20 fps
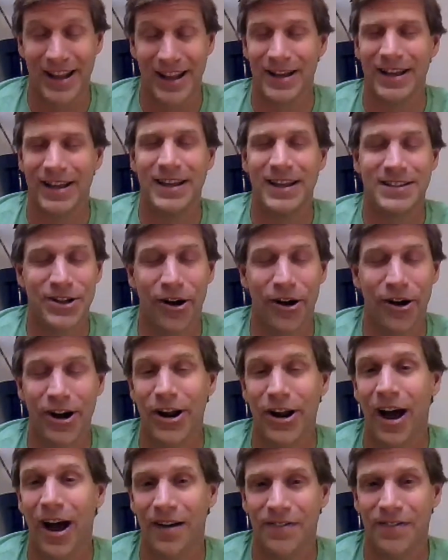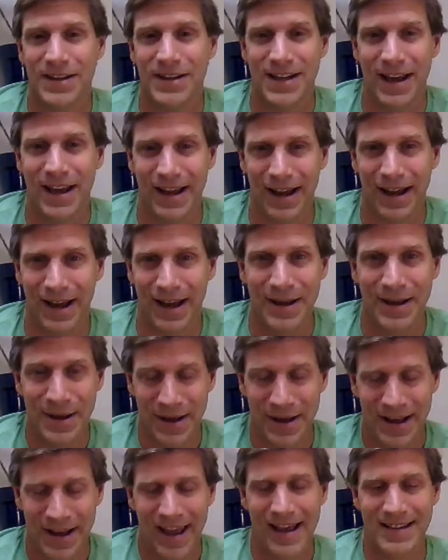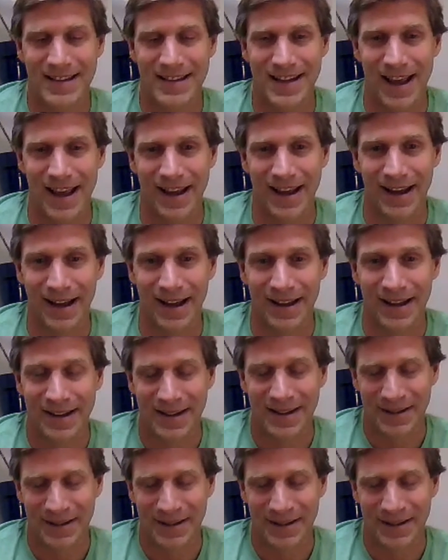He he started off as a uh, as a uh,